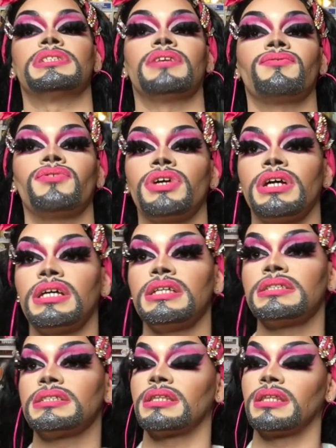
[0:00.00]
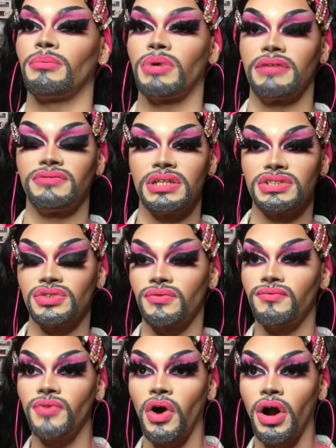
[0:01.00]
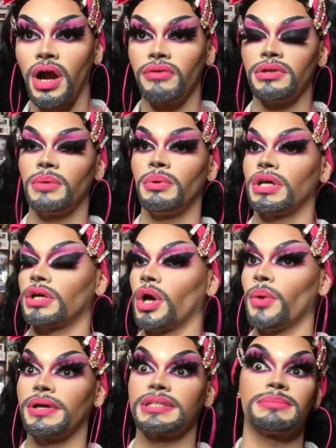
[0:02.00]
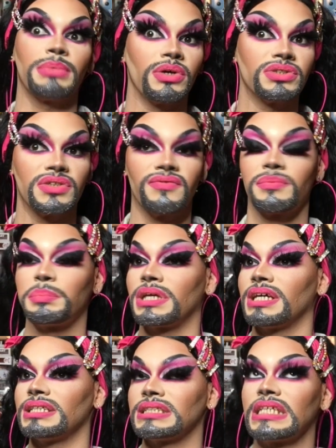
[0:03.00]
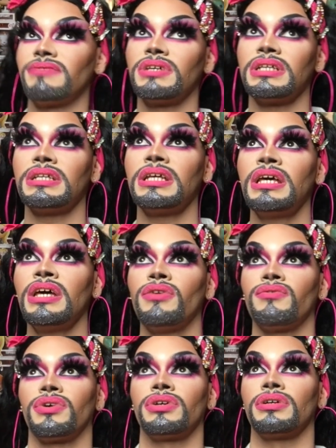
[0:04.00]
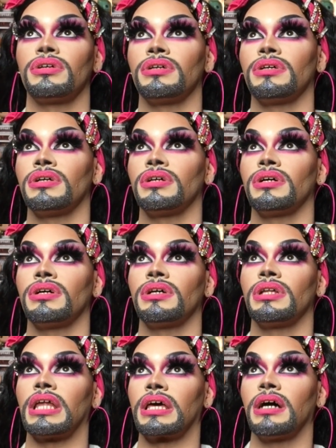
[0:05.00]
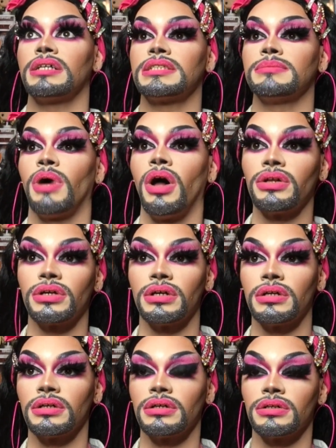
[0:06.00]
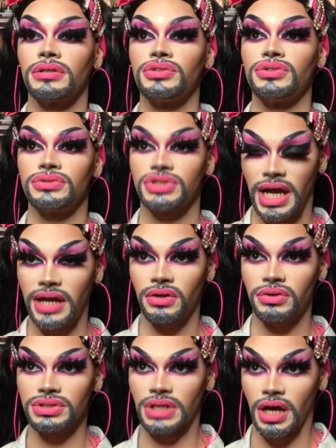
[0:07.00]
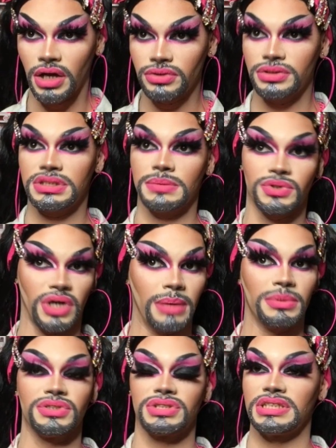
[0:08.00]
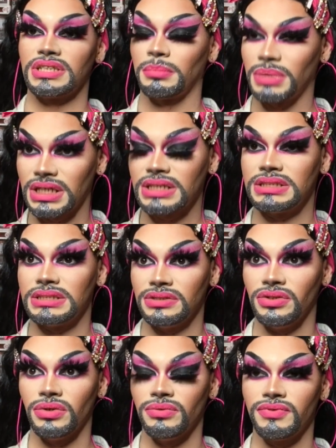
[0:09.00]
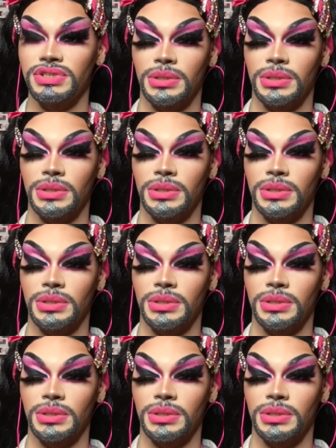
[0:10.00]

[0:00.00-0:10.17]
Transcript: different than what I've done so far. I really want to go explosive because even for like a smaller channels 100 subscribers is a big deal for